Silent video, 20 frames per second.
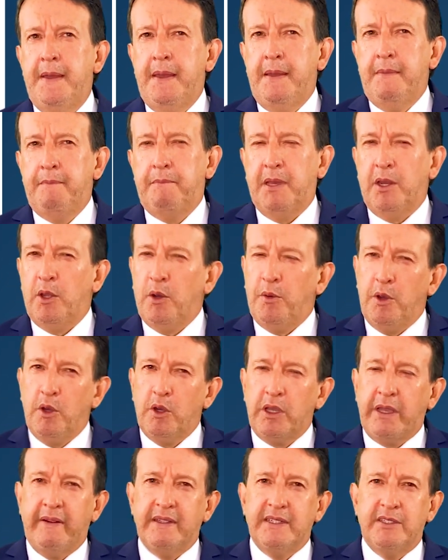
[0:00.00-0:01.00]
But I see
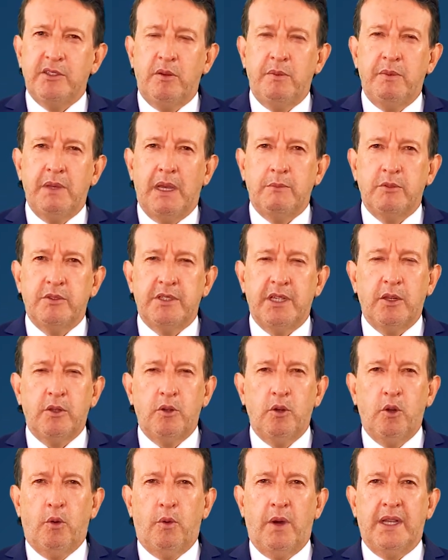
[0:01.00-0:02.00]
that sometimes we
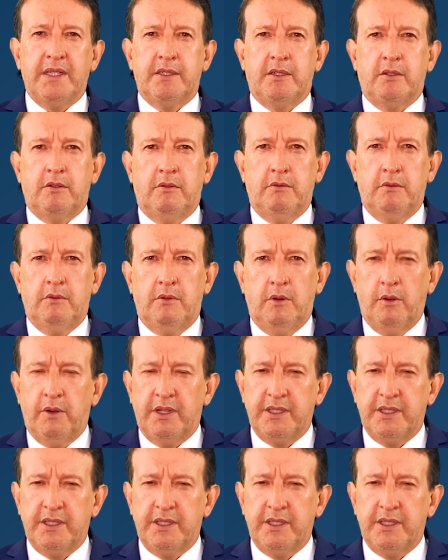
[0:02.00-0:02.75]
forget the basics,